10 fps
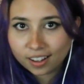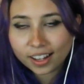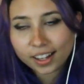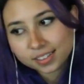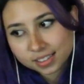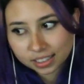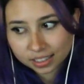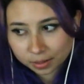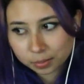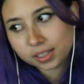and
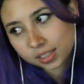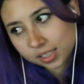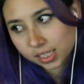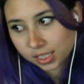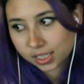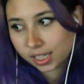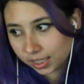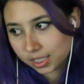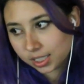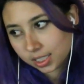skinny because she's
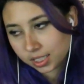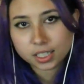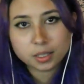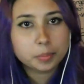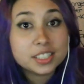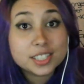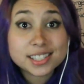tiny she's skinny but she's